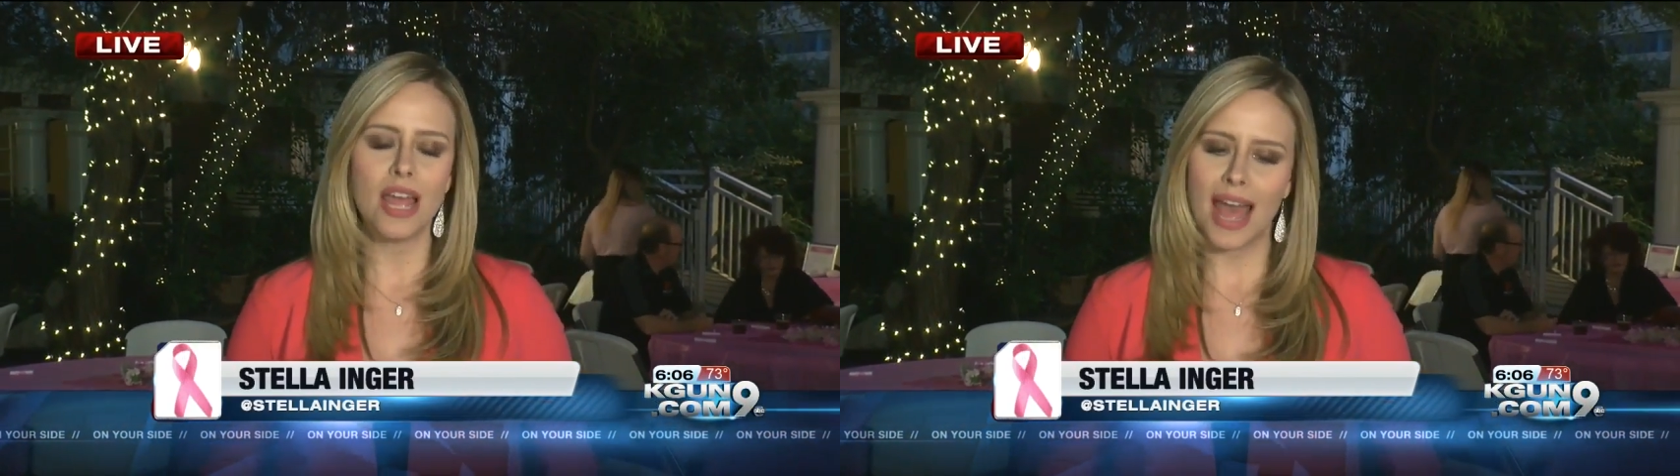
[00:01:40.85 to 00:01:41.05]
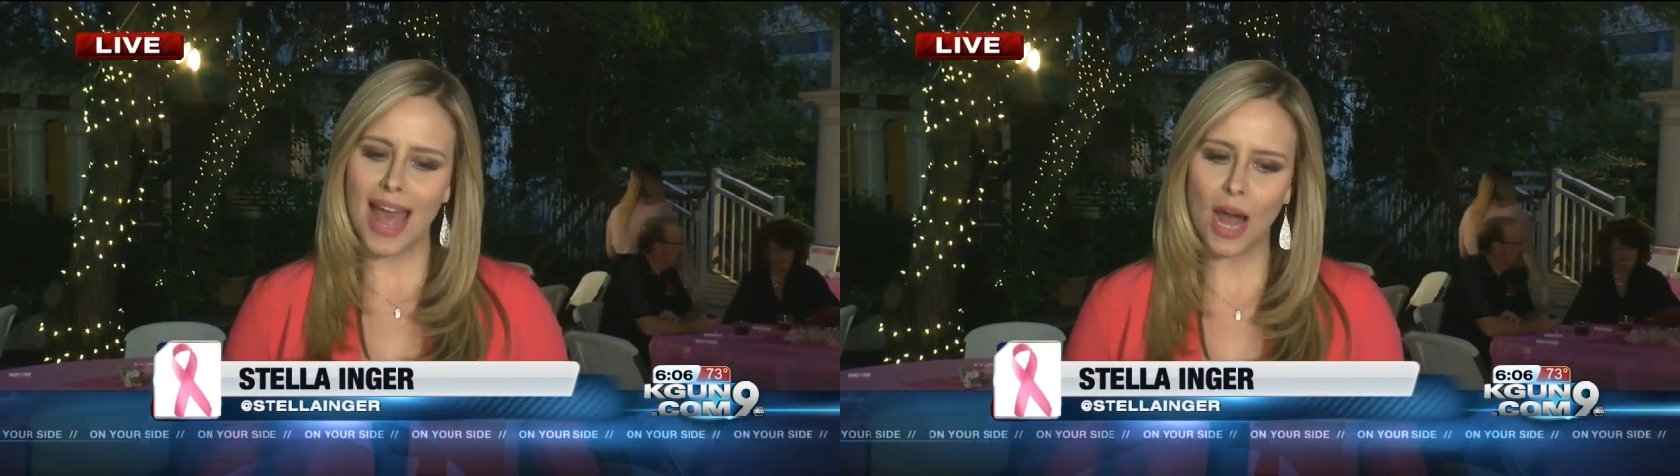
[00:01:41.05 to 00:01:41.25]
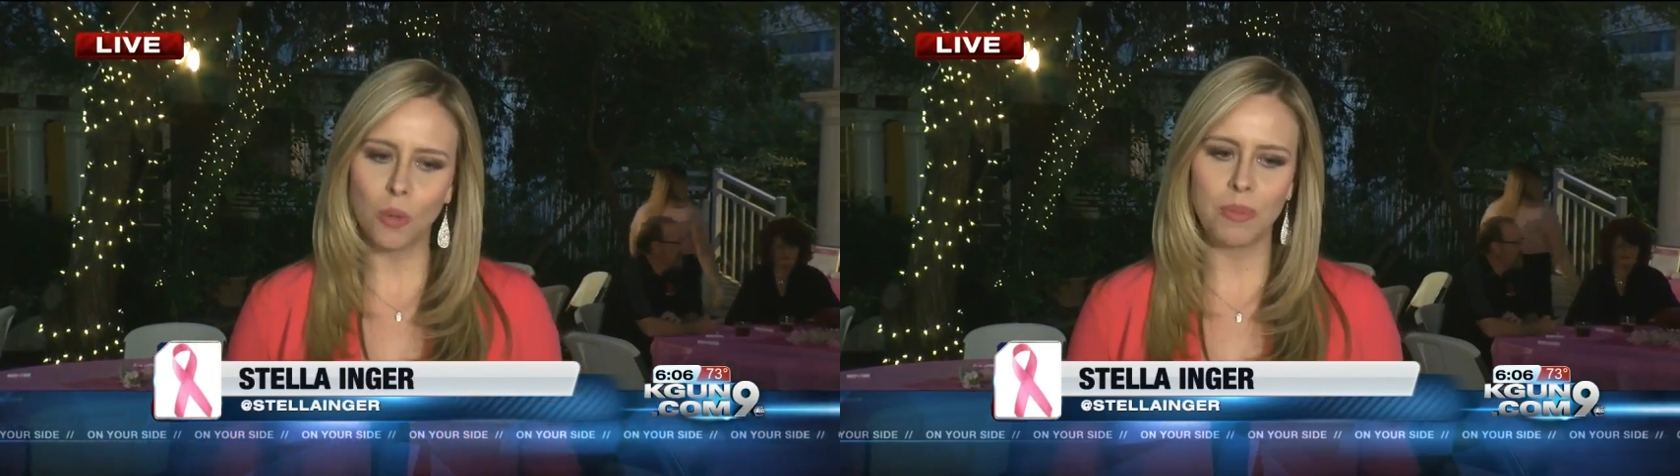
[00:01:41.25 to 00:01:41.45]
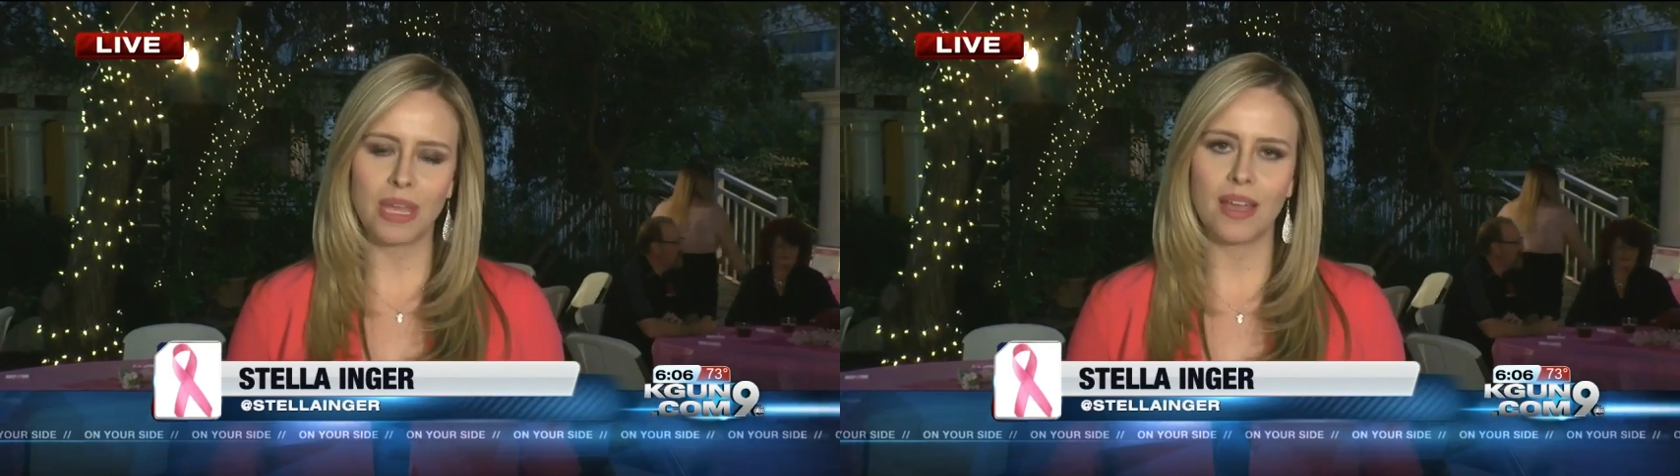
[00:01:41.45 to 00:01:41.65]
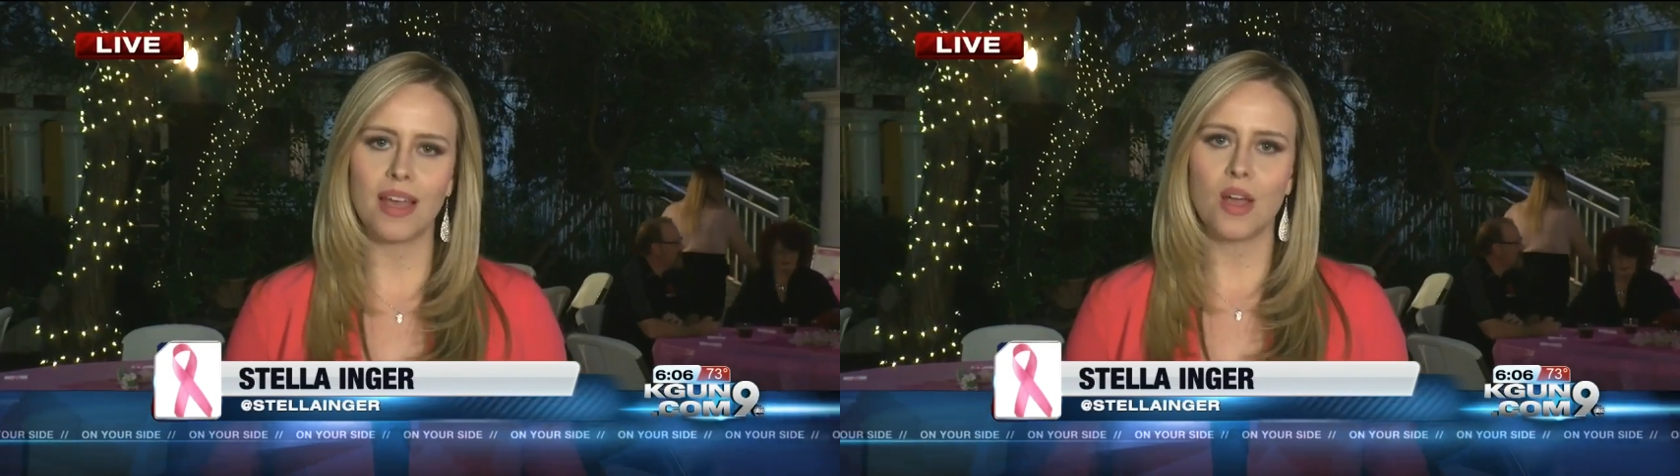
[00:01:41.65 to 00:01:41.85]

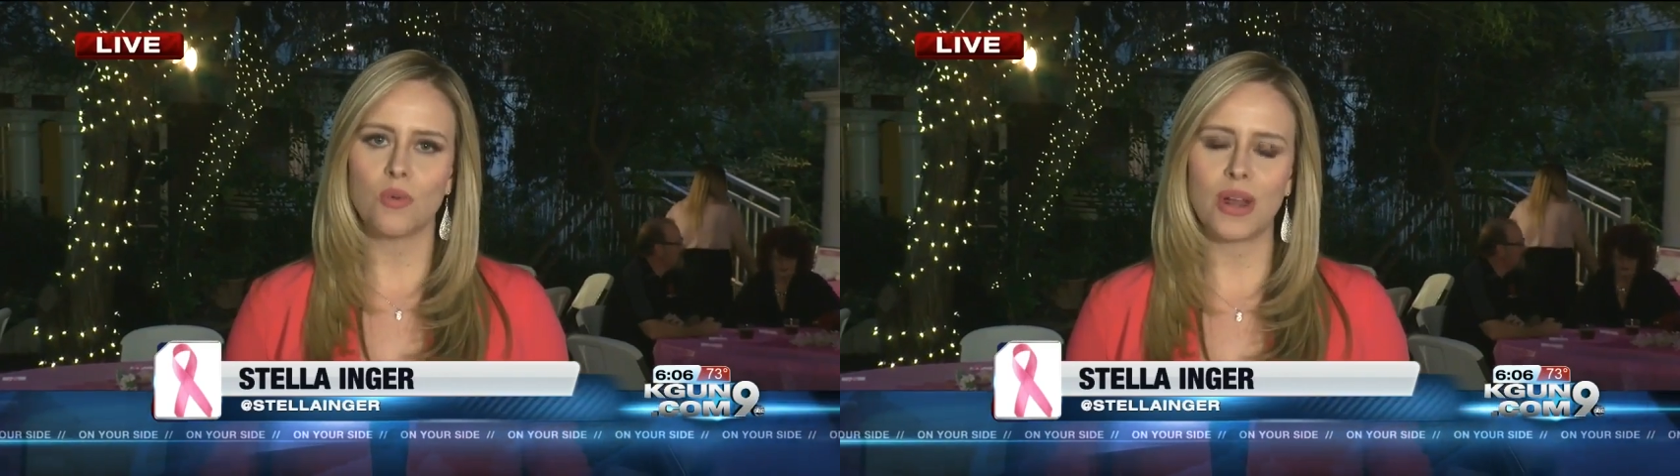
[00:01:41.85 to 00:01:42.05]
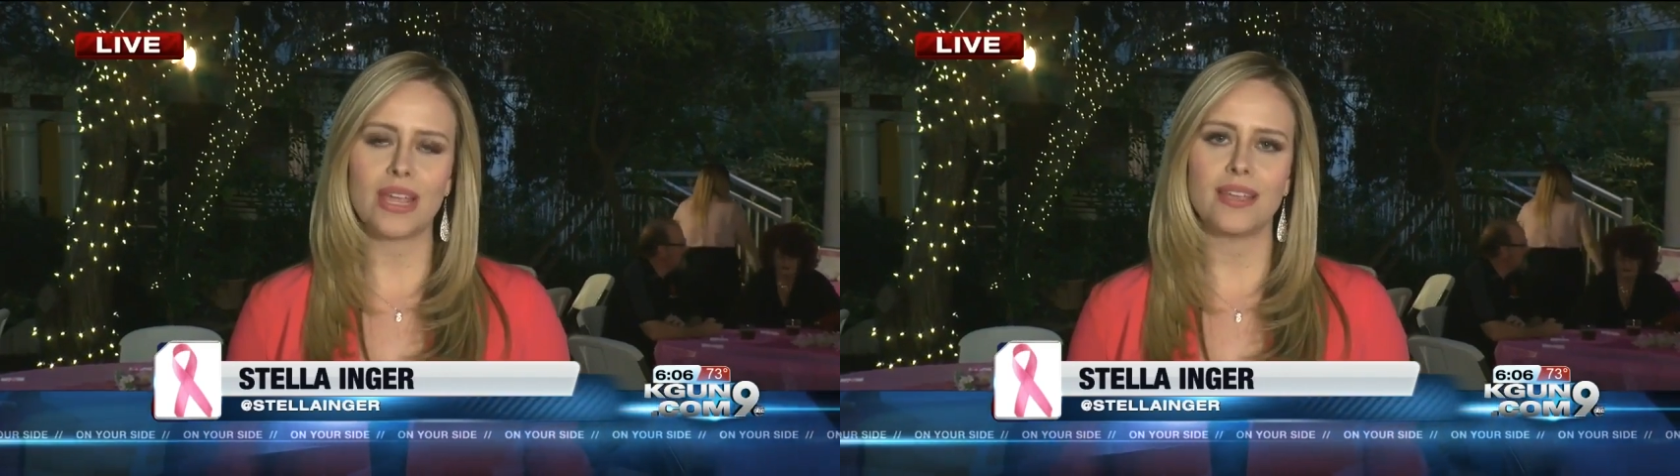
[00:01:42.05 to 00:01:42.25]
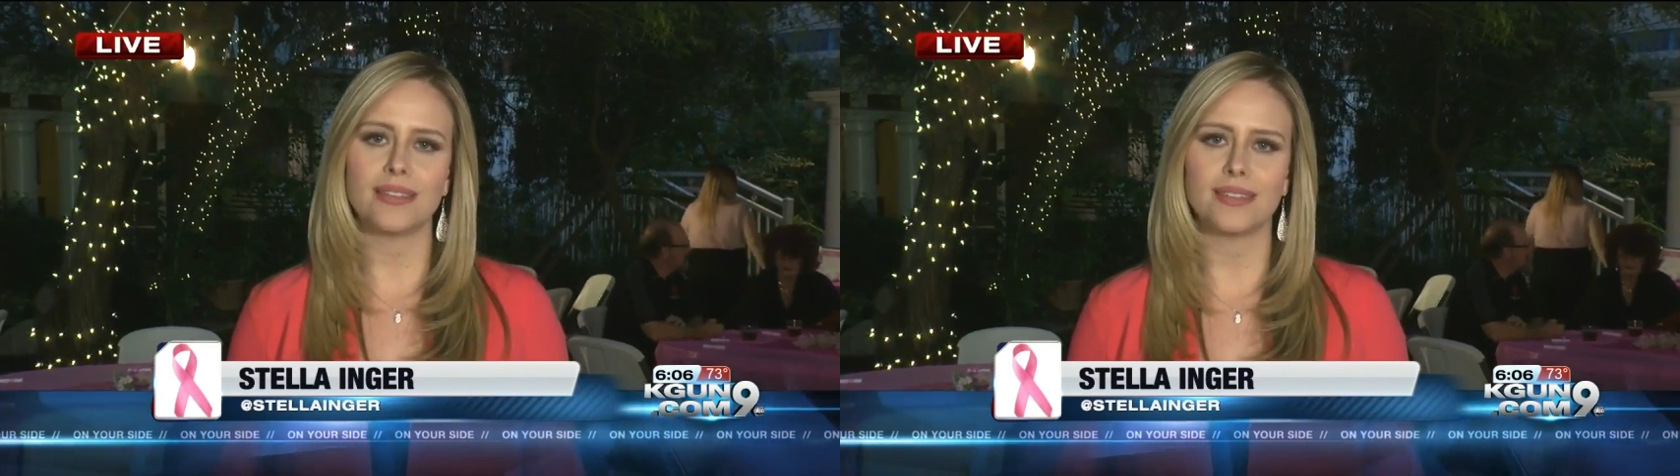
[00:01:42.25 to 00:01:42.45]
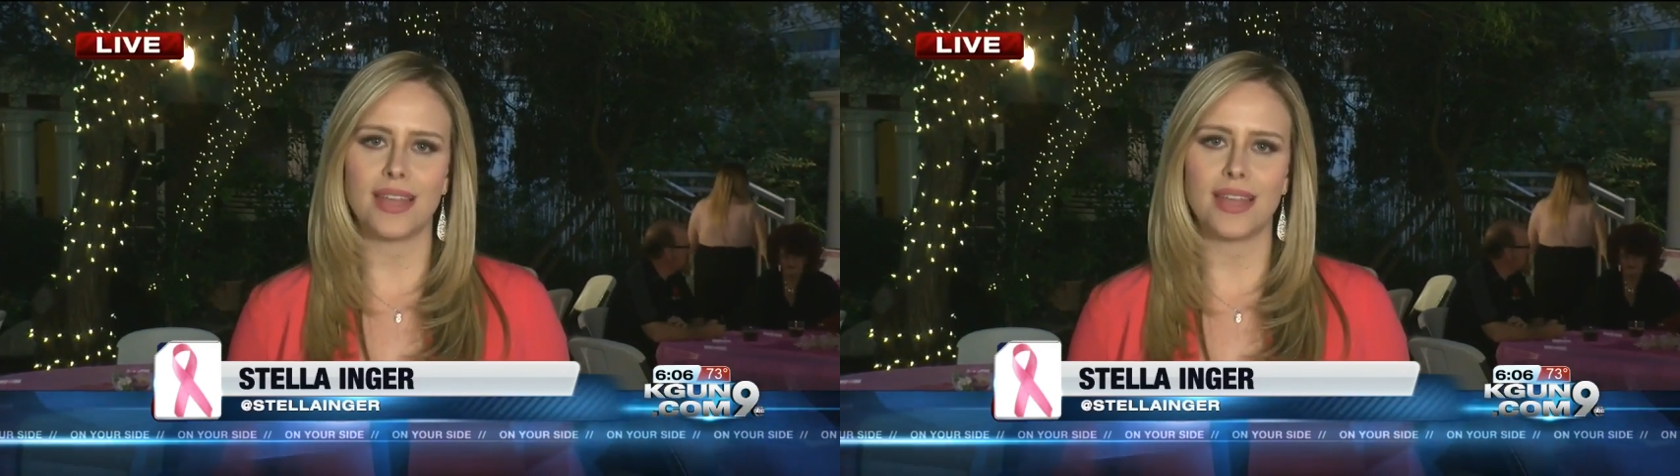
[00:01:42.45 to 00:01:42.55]
helping raise